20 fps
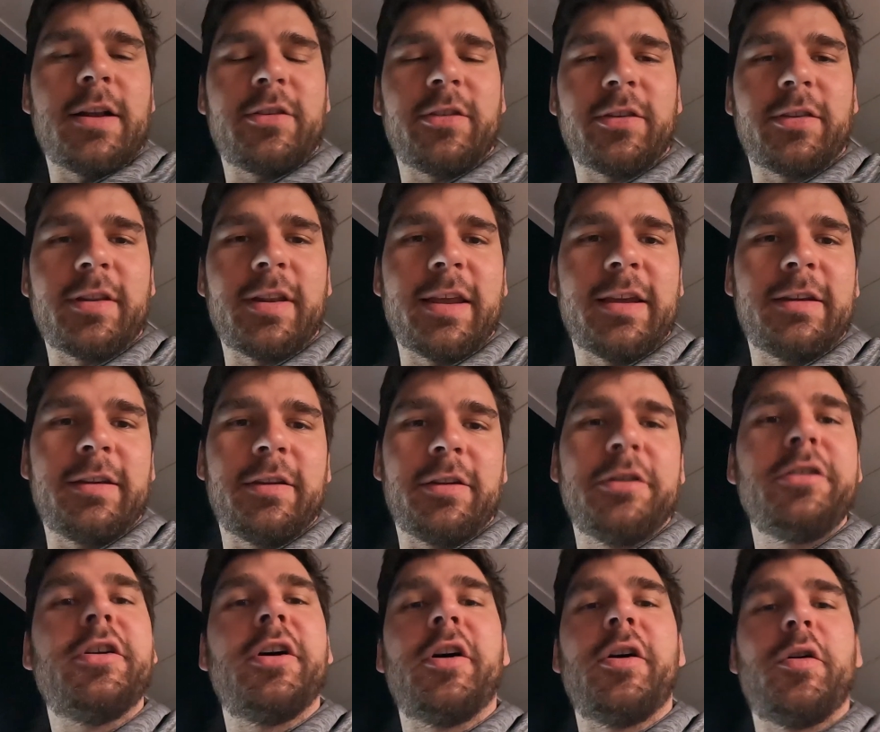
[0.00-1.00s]
just let
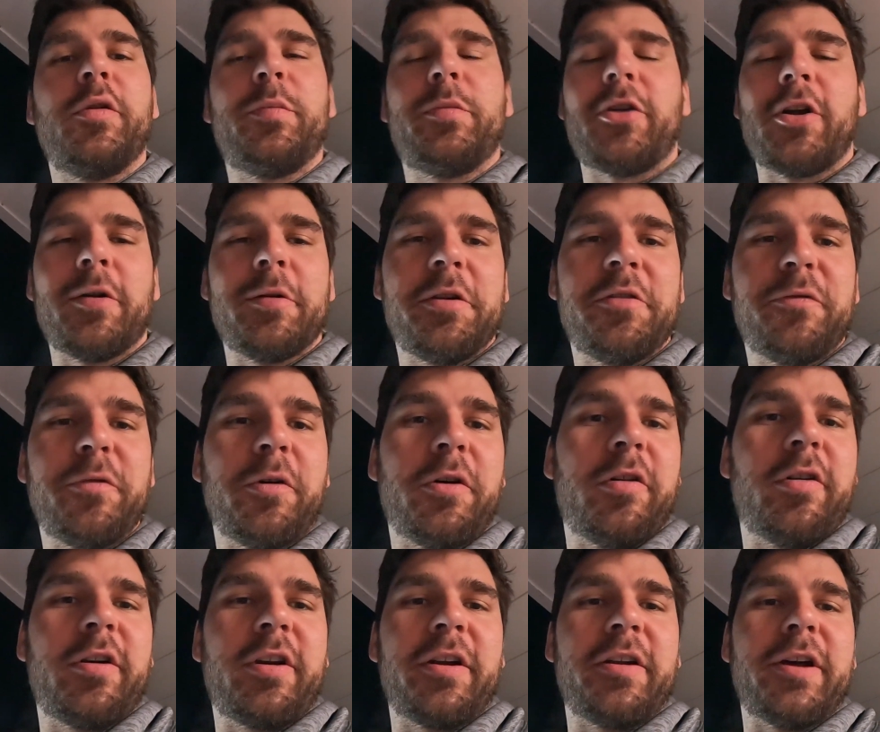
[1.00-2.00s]
it go probably
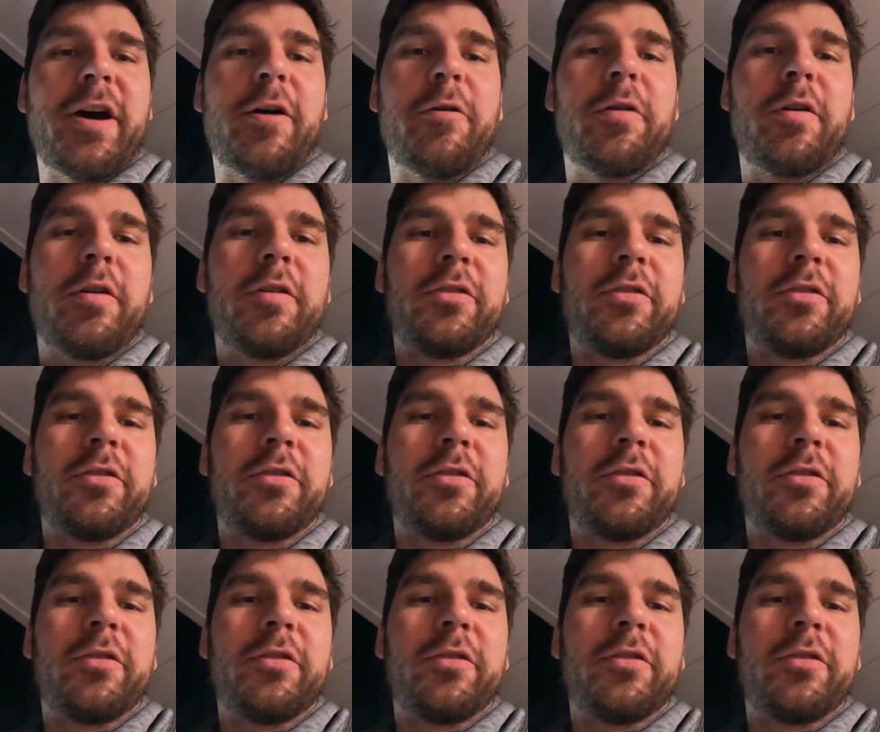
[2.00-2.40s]
for an hour or